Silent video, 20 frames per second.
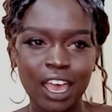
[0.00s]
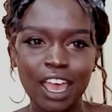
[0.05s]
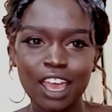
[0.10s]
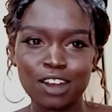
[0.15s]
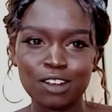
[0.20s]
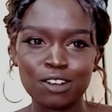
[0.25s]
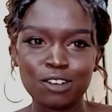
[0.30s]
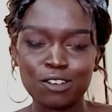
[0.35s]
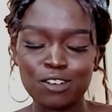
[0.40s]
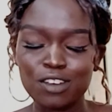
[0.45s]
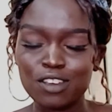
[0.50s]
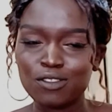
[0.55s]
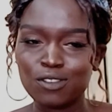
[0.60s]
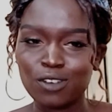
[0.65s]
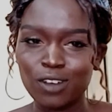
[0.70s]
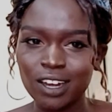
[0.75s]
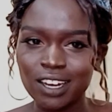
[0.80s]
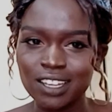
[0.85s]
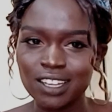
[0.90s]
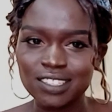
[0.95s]
I don't know
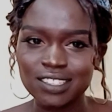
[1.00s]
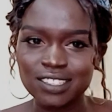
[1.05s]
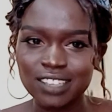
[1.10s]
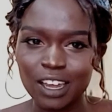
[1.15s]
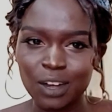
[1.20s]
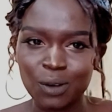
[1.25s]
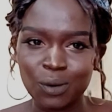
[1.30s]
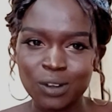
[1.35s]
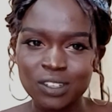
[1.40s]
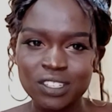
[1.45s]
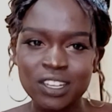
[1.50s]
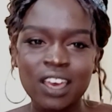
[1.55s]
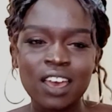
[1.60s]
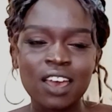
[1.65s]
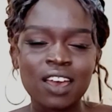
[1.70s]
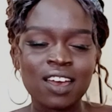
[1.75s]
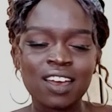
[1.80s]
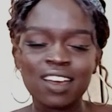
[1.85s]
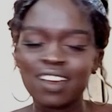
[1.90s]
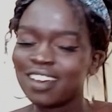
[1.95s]
if you understand what.
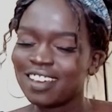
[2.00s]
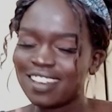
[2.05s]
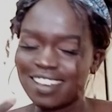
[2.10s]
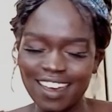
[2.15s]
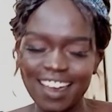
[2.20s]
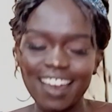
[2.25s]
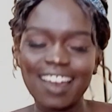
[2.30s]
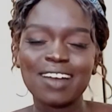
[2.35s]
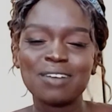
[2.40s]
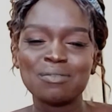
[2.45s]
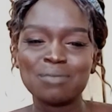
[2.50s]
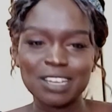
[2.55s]
Yeah,